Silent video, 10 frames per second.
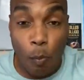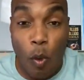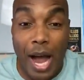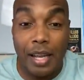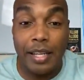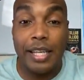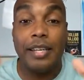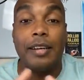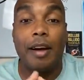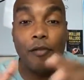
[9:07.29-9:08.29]

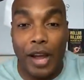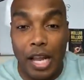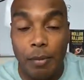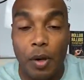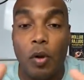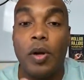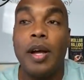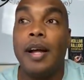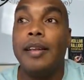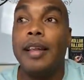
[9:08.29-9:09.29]
widely
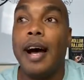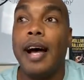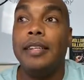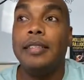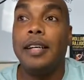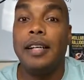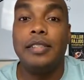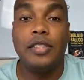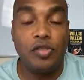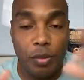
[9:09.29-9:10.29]
available, not
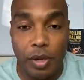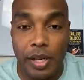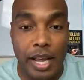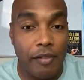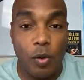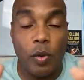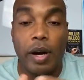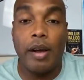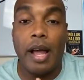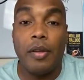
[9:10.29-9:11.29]
uh, distributed
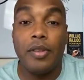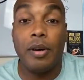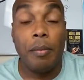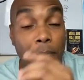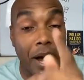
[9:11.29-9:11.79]
everywhere out there.